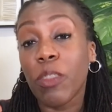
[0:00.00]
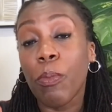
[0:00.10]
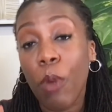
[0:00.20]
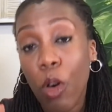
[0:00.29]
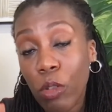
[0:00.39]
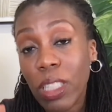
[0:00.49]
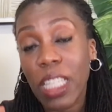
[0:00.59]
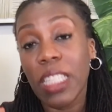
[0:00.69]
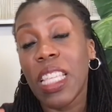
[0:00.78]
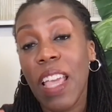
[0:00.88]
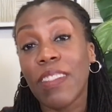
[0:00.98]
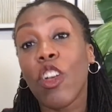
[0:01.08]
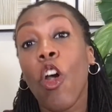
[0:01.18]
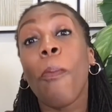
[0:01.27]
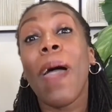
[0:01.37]
most ETFs
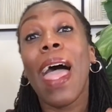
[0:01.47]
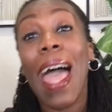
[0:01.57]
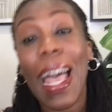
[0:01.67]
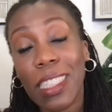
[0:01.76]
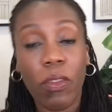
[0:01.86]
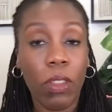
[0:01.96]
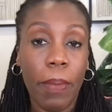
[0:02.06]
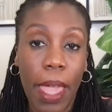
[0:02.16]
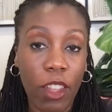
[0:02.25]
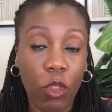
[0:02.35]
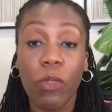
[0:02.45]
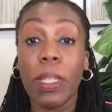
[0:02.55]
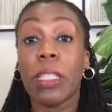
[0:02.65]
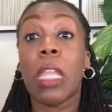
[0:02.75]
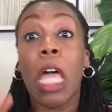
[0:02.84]
are passively managed, which
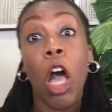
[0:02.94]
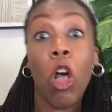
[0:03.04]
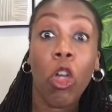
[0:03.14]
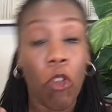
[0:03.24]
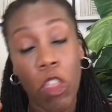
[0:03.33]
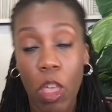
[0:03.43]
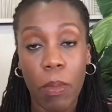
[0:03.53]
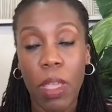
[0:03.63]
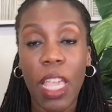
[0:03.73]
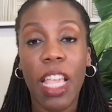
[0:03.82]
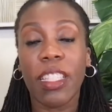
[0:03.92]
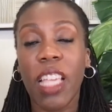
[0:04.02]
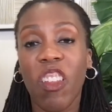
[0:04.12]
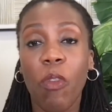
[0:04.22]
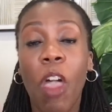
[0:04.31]
means an algorithm is
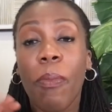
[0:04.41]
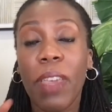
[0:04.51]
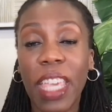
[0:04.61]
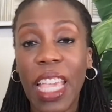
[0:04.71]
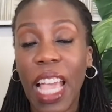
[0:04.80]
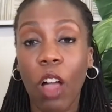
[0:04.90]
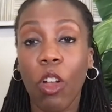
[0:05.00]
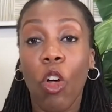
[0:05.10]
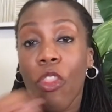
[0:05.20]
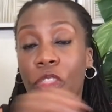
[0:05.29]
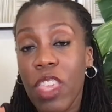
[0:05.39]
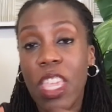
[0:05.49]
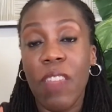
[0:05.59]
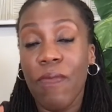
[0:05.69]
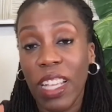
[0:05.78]
kind of picking out
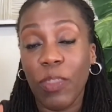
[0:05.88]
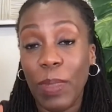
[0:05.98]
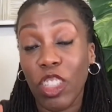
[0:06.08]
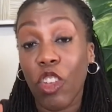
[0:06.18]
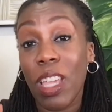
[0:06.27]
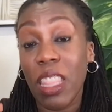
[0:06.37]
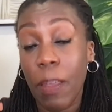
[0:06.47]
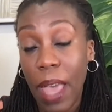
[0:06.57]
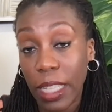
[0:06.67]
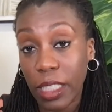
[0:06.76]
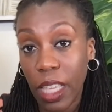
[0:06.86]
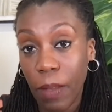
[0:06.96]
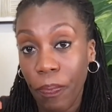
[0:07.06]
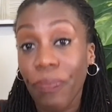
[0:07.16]
the investments that are in the basket.